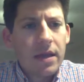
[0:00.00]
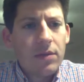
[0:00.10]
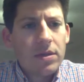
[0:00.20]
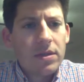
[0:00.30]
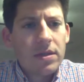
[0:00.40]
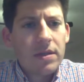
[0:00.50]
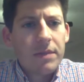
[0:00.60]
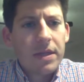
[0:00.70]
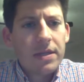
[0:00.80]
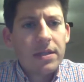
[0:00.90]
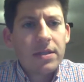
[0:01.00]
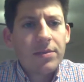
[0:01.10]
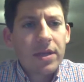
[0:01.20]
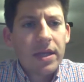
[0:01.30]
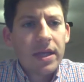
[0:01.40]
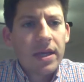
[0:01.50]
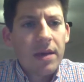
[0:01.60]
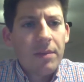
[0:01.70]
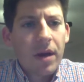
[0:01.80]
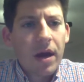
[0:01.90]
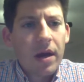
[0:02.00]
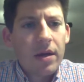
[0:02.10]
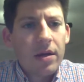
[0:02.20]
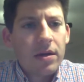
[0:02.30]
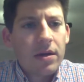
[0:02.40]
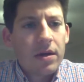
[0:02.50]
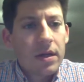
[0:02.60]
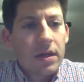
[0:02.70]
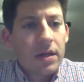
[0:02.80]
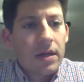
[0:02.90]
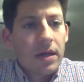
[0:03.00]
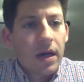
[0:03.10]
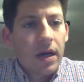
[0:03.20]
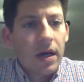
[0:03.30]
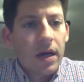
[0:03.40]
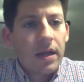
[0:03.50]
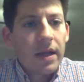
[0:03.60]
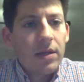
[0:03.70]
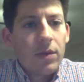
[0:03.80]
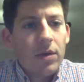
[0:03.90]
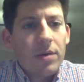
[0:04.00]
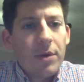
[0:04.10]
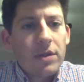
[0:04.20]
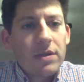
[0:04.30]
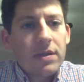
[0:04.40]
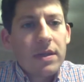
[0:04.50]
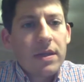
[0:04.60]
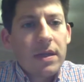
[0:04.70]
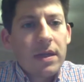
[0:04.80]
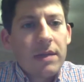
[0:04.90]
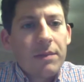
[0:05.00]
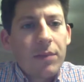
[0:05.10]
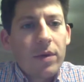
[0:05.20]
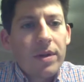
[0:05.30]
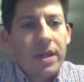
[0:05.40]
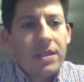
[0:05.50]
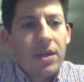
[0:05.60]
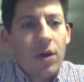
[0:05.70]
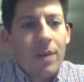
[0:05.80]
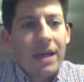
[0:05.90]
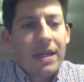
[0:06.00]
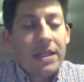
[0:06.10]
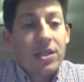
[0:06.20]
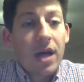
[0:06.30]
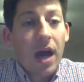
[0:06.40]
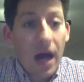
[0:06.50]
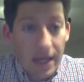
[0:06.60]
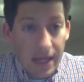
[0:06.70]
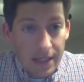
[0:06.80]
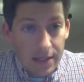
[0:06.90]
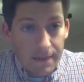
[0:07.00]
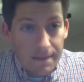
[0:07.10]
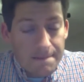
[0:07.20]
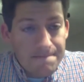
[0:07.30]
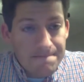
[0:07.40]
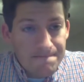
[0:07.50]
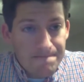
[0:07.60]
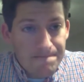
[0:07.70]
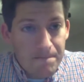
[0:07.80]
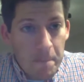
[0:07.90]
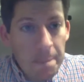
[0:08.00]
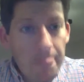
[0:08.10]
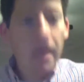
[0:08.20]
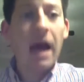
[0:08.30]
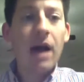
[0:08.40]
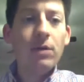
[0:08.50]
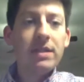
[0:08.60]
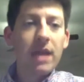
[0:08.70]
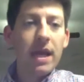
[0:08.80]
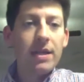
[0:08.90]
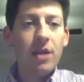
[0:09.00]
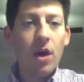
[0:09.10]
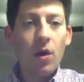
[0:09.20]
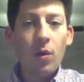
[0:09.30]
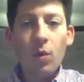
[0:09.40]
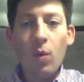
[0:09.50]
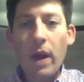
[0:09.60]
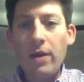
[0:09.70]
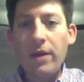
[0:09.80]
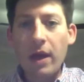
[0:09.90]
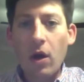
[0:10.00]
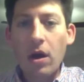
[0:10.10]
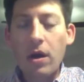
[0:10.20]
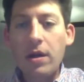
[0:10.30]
was the Mita system in the Inca Empire. Layla, what are the most important things to know about each Khanate? I would say know where they are.